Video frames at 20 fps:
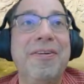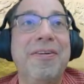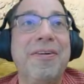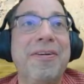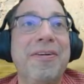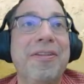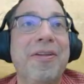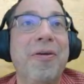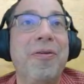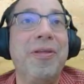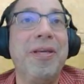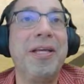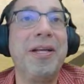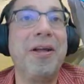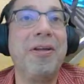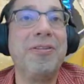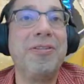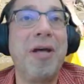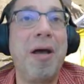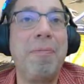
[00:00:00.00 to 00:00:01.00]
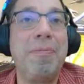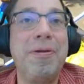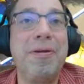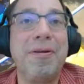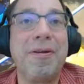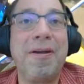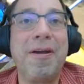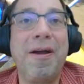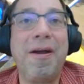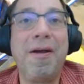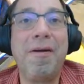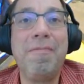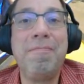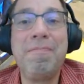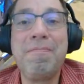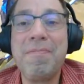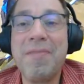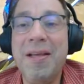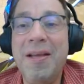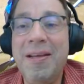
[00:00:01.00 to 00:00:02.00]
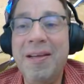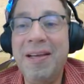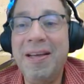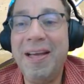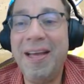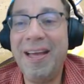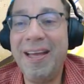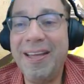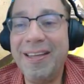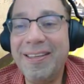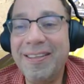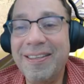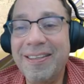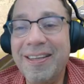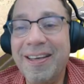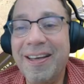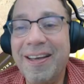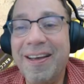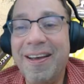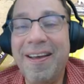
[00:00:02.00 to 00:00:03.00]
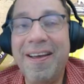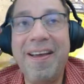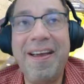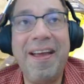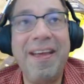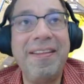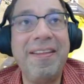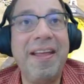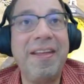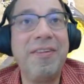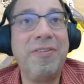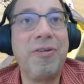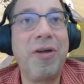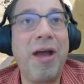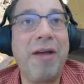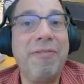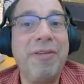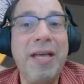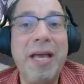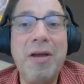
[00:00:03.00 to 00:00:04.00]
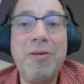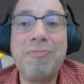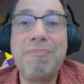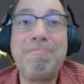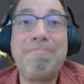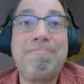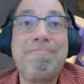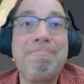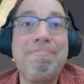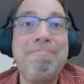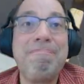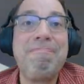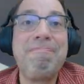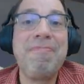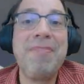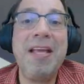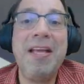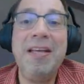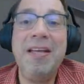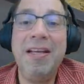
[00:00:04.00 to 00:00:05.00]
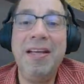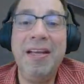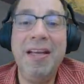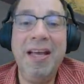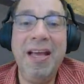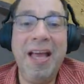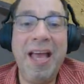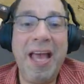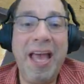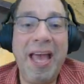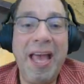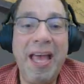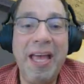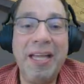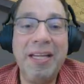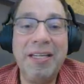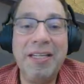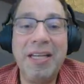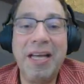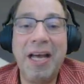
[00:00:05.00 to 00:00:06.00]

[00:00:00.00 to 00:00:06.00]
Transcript: loading it on top of your car and then driving out. And